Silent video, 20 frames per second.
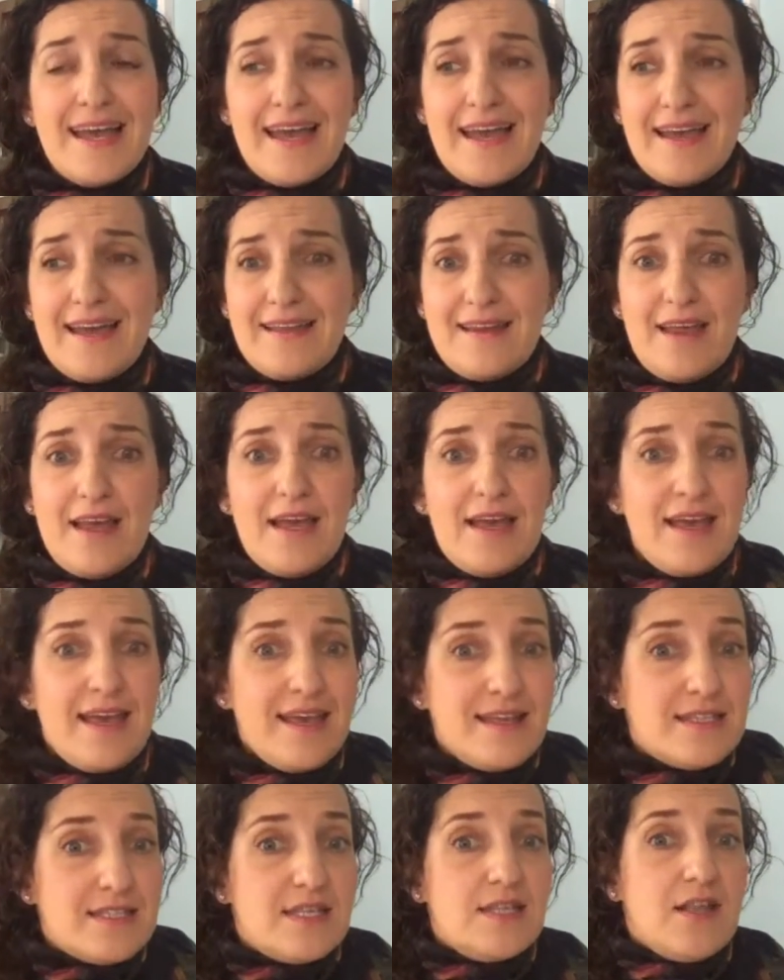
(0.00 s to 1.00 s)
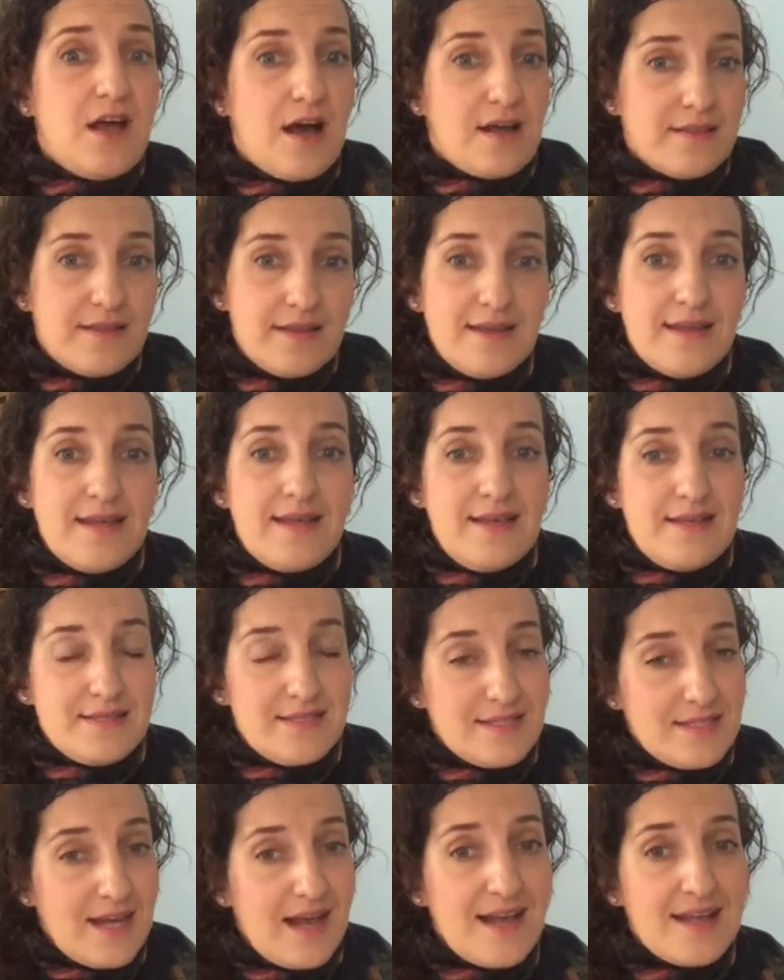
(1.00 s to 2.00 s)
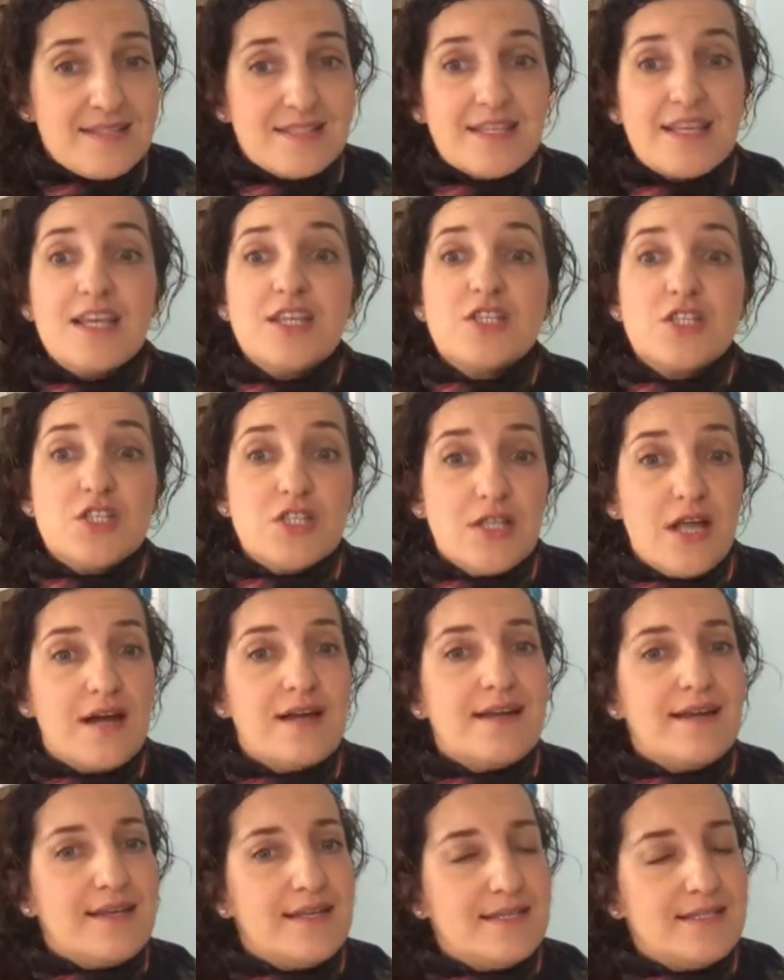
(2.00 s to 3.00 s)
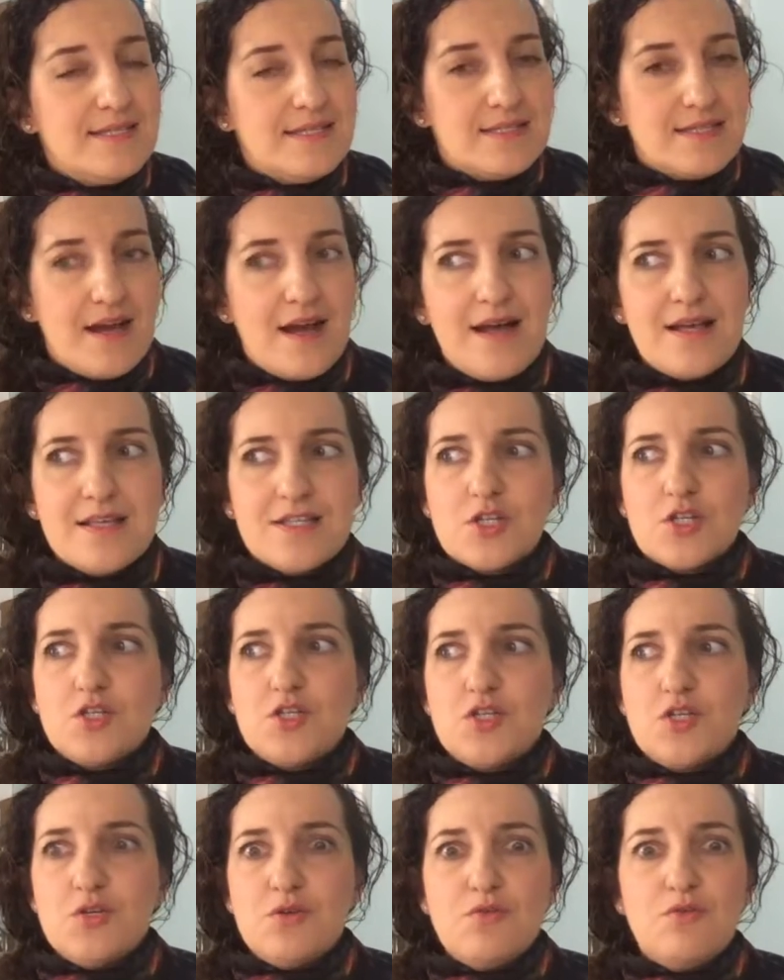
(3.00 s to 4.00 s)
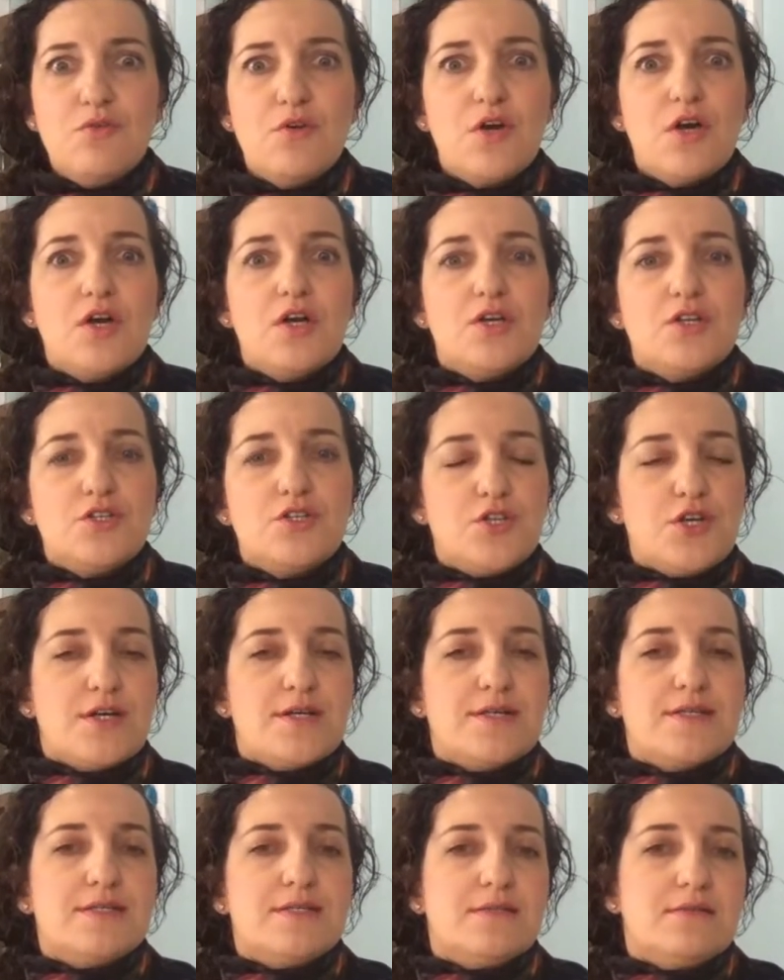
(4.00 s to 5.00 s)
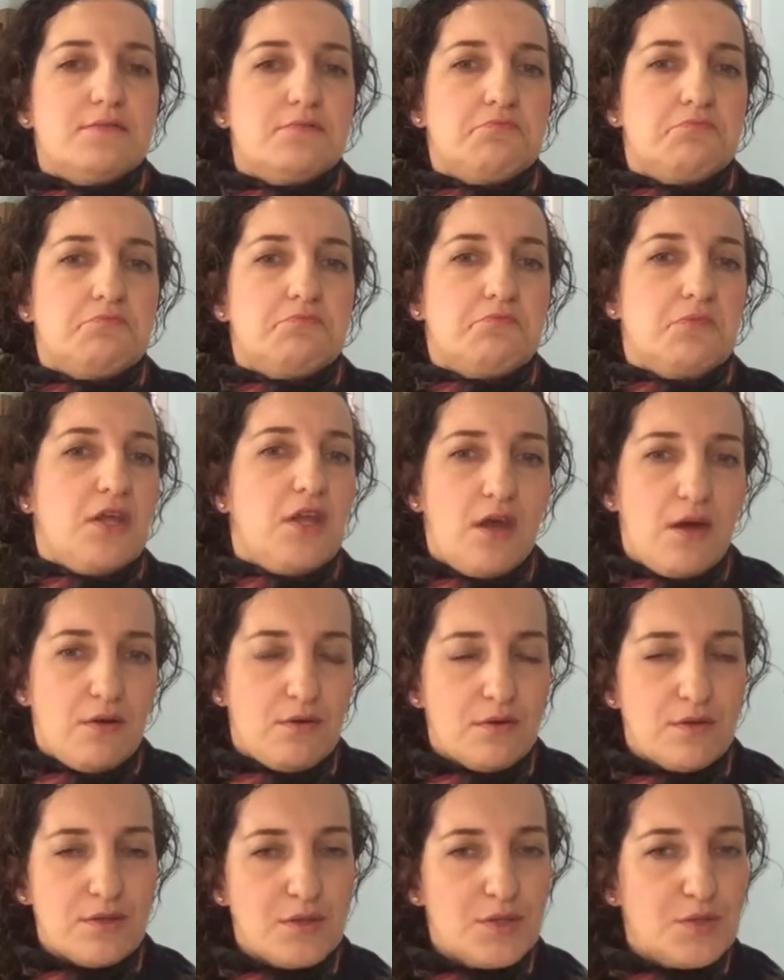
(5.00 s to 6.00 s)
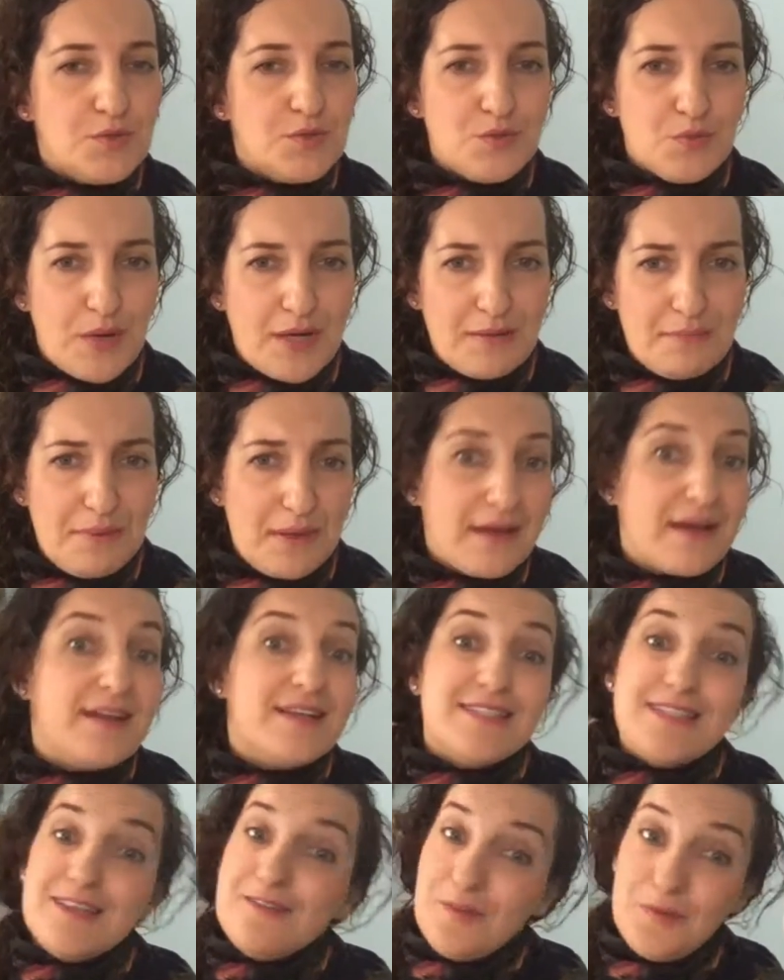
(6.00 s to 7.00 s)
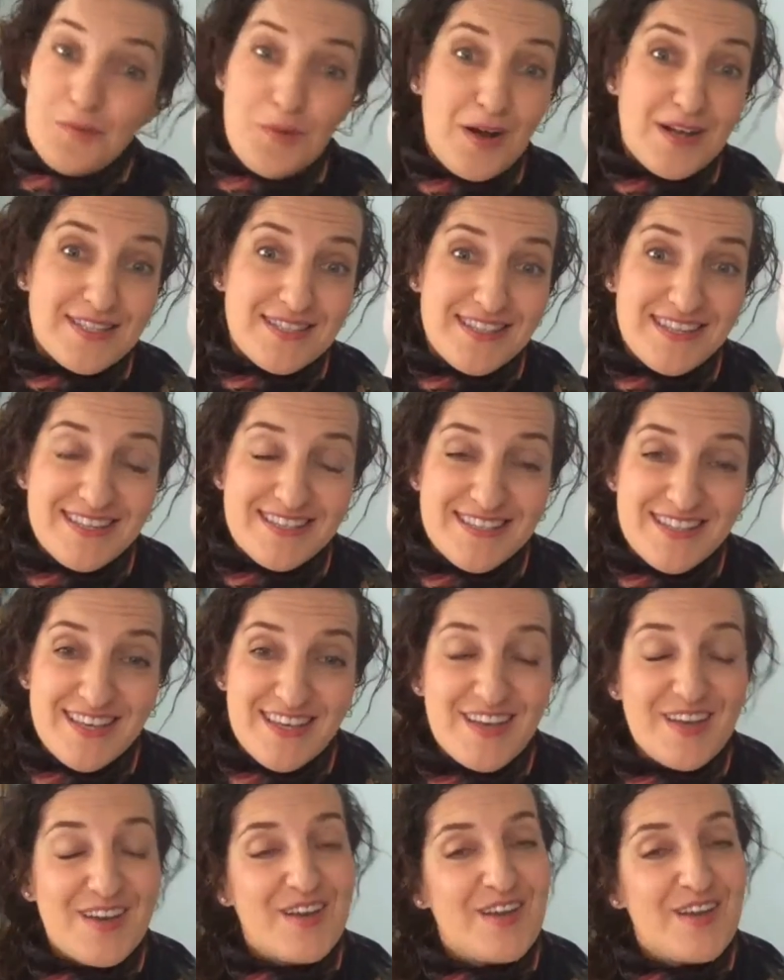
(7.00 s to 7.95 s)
and it's not an easy task. It's not an easy task to just, lose weight, because if it was easy,